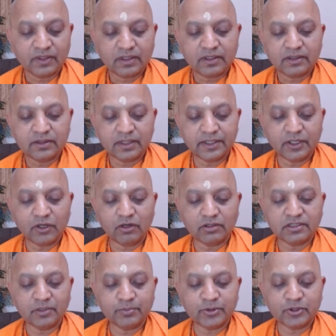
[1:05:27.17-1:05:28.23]
that he got the
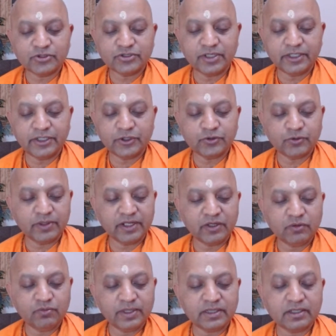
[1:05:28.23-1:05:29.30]
opportunity to live
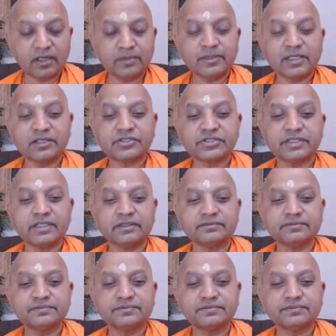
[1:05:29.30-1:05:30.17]
with Ramakrishna